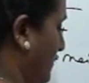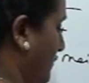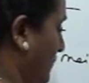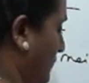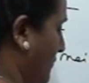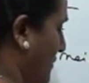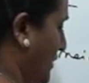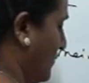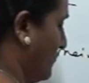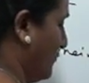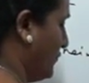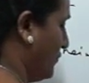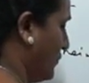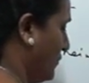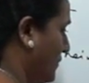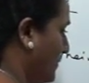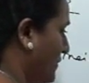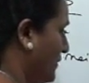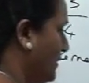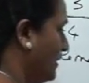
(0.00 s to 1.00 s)
1/4.
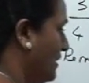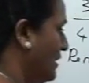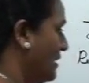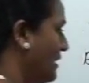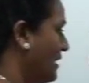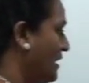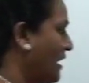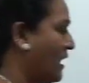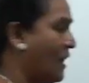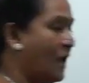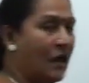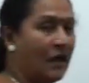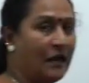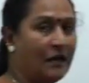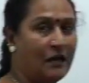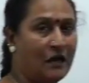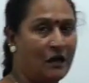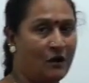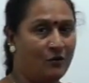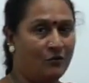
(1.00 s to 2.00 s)
And
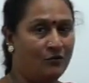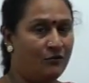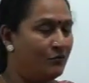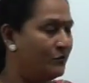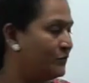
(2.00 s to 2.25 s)
now,